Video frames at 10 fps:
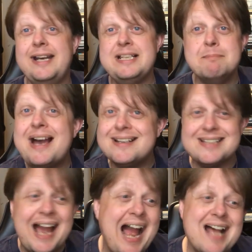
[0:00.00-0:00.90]
and he's mad
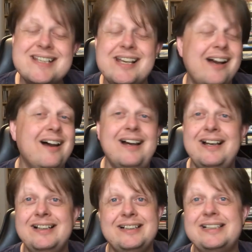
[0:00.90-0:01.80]
as a hatter,
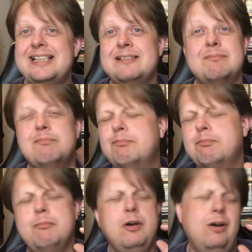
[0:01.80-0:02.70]
and he's
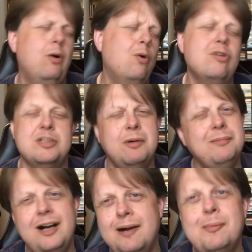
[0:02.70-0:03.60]
awesome
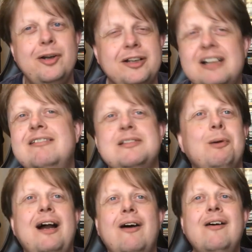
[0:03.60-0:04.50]
on the harmonica
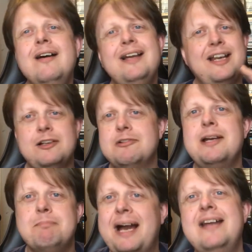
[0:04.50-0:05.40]
as well. He had a
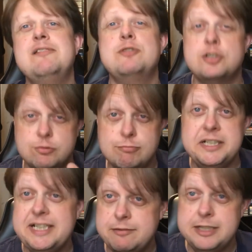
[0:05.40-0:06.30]
great band. It was just a
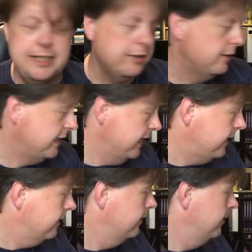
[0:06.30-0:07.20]
really, really good
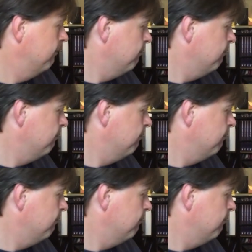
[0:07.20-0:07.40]
gig.